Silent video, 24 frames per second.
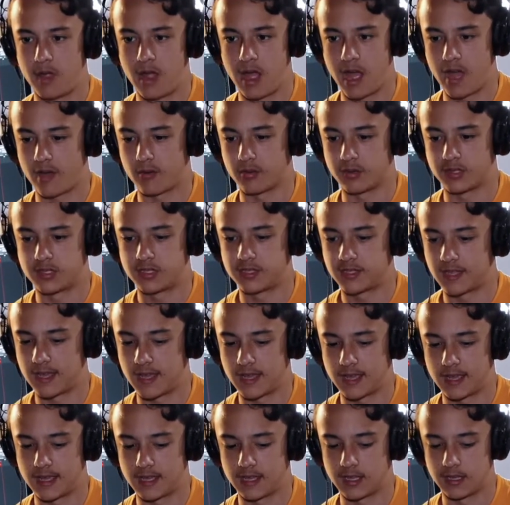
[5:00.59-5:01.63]
I would
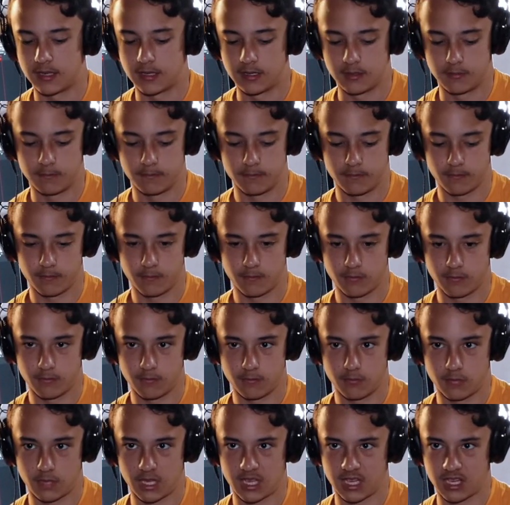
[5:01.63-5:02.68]
say
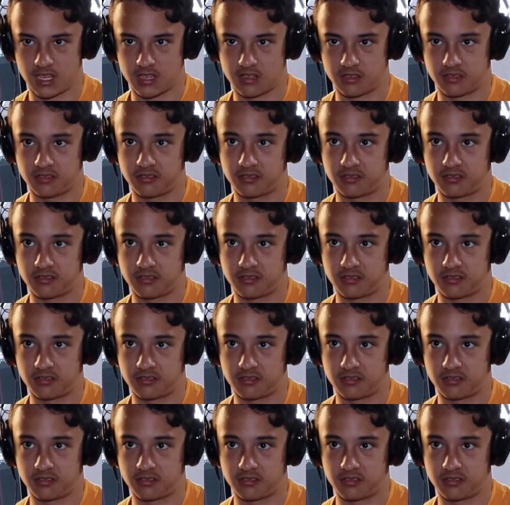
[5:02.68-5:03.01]
like